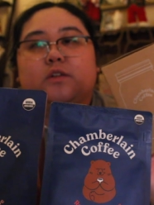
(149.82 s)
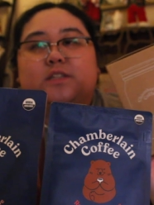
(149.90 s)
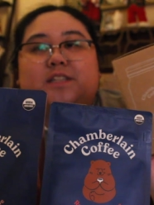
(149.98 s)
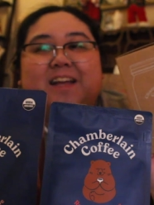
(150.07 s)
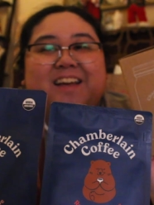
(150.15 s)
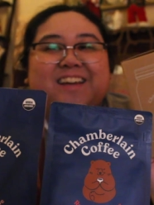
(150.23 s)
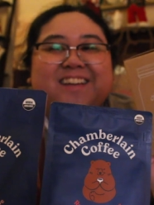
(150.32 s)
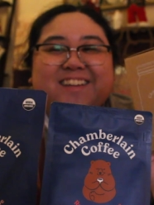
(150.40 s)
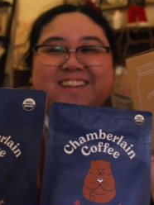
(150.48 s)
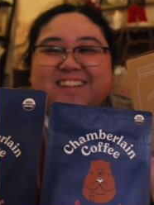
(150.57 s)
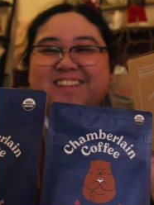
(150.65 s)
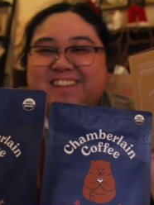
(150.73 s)
looks
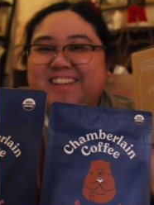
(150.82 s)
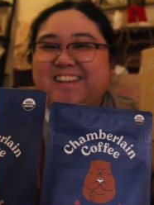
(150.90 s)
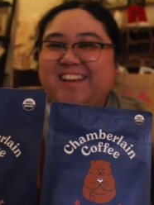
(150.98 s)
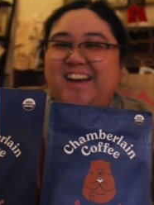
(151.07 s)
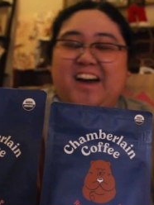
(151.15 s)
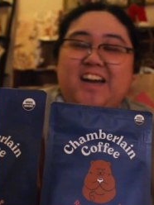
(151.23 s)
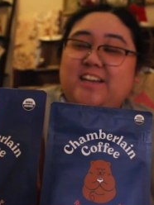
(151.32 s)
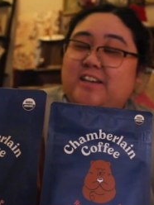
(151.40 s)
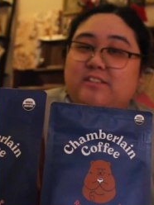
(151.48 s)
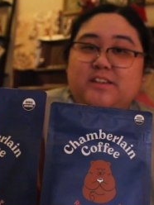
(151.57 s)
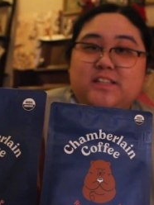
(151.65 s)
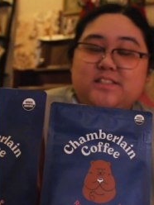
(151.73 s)
like. I
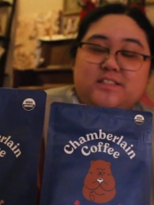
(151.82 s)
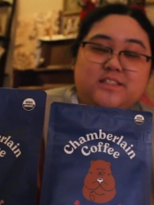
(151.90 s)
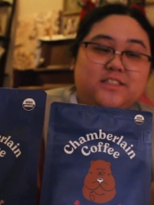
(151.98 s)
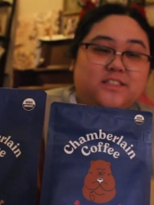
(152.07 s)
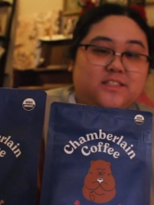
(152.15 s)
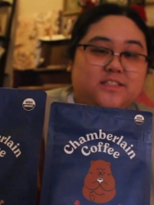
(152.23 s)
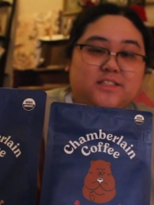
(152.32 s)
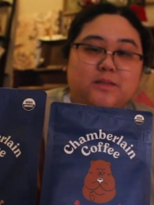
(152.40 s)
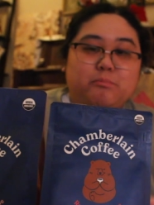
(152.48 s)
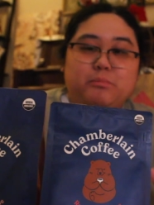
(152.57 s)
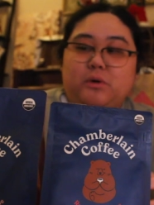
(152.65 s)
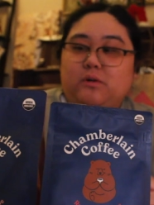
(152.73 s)
know, it's such a
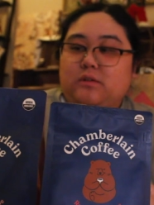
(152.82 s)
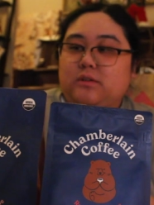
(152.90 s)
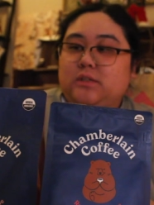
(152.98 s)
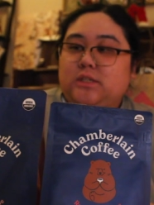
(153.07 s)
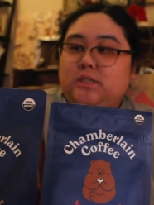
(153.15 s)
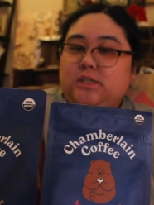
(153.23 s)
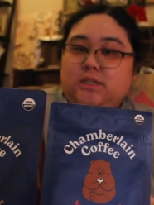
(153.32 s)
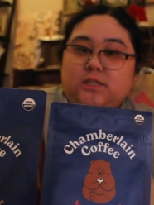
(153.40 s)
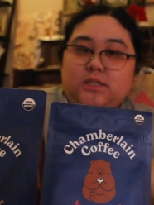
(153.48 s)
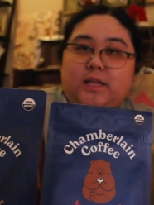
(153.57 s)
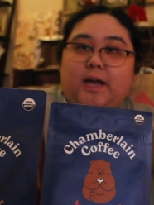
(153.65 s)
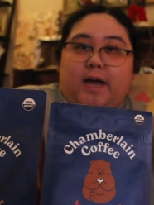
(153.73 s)
simple
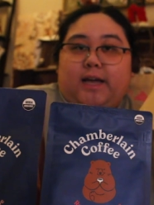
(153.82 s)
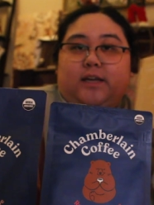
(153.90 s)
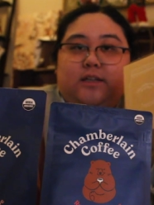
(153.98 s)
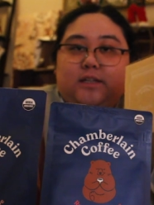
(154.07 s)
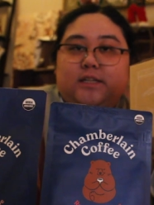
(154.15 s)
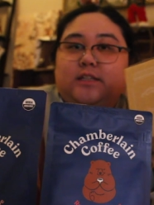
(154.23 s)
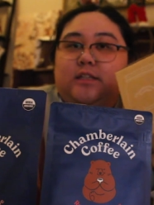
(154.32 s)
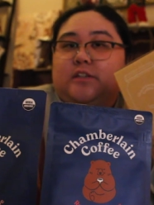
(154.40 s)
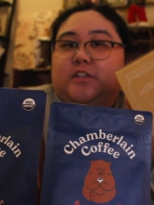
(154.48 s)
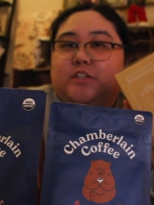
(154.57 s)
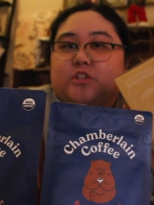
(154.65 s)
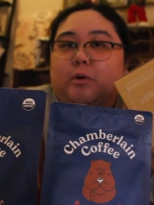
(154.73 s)
like I can
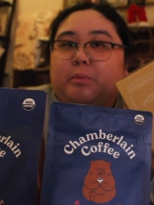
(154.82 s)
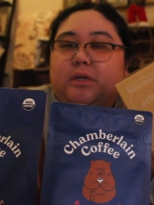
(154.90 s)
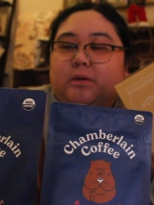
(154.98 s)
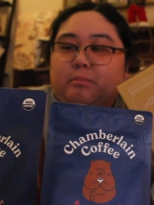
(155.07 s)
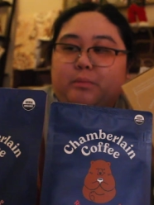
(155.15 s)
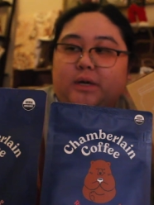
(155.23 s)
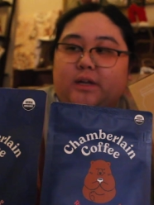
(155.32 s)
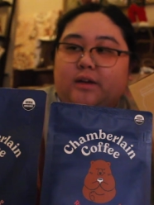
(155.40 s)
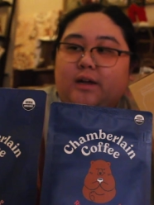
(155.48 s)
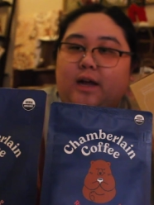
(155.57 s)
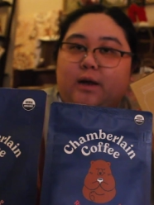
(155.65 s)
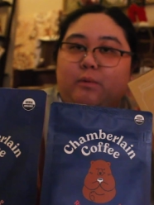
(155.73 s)
literally just open it, but
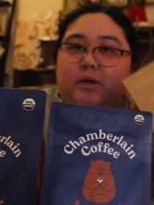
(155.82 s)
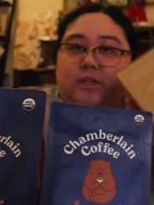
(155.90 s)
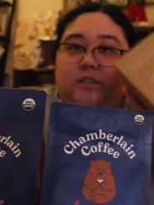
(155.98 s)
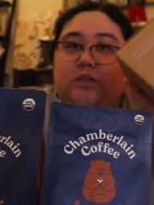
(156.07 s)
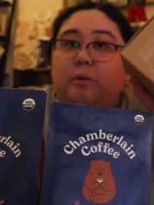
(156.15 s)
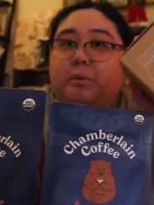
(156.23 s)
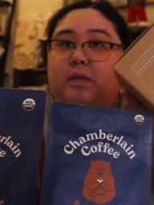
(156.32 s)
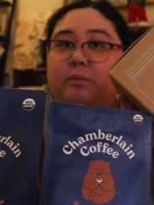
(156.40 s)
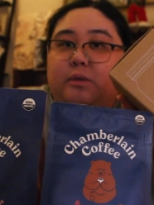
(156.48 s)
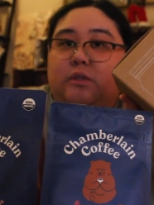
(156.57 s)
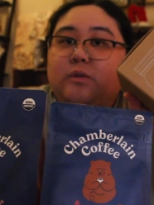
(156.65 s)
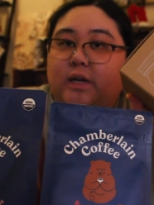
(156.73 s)
I wanted to open
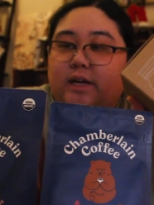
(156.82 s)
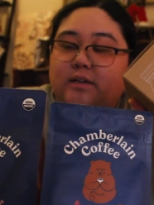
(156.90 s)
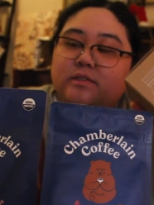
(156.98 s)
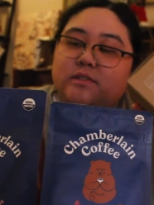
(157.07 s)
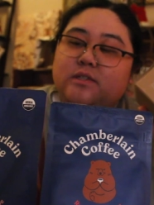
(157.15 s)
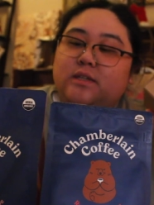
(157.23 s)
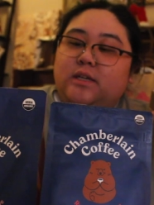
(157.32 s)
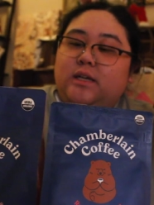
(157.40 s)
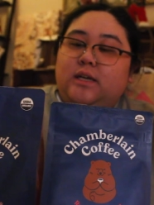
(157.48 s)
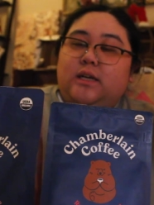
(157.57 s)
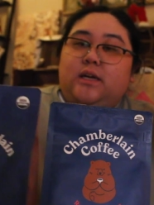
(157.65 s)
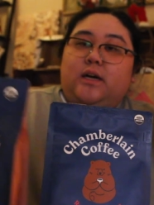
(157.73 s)
it with you guys.
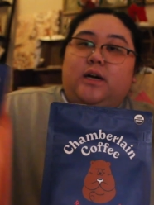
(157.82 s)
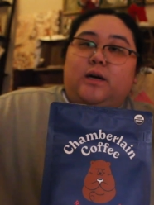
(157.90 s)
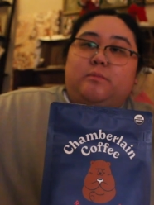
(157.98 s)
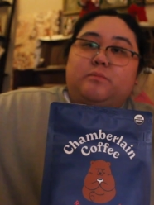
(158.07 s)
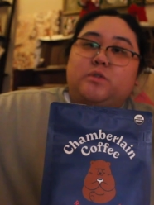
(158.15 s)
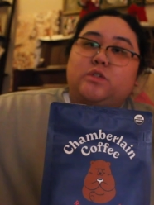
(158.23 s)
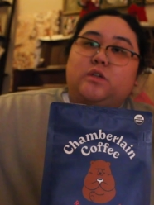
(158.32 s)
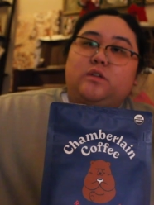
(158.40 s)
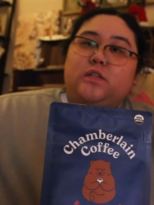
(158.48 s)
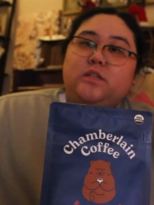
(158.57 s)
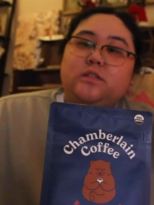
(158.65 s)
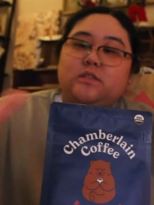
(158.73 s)
Um, so
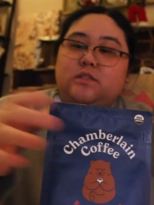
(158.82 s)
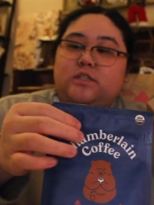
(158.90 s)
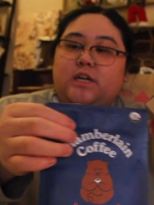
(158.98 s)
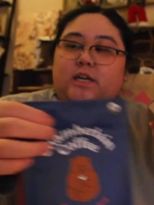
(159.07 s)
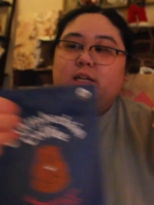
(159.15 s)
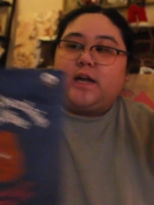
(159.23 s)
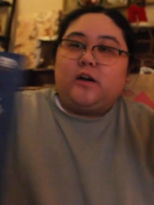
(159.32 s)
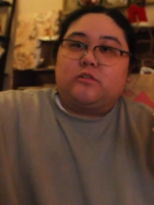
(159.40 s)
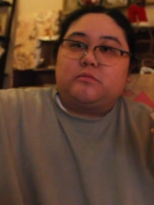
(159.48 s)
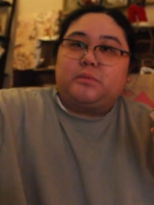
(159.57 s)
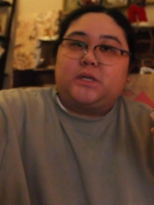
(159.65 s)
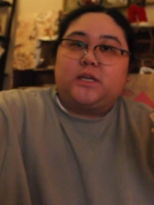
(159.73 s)
let's check it
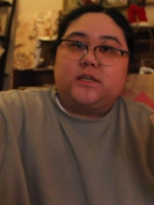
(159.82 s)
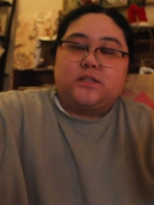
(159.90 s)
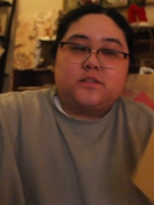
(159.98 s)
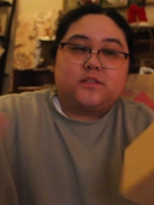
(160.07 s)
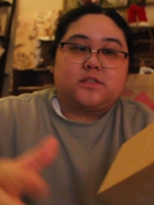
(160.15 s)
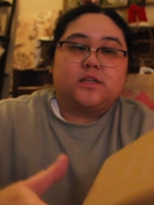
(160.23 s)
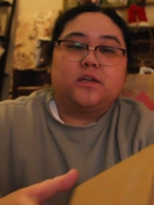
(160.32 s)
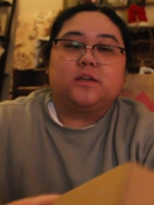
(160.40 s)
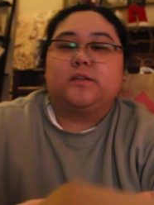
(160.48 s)
out because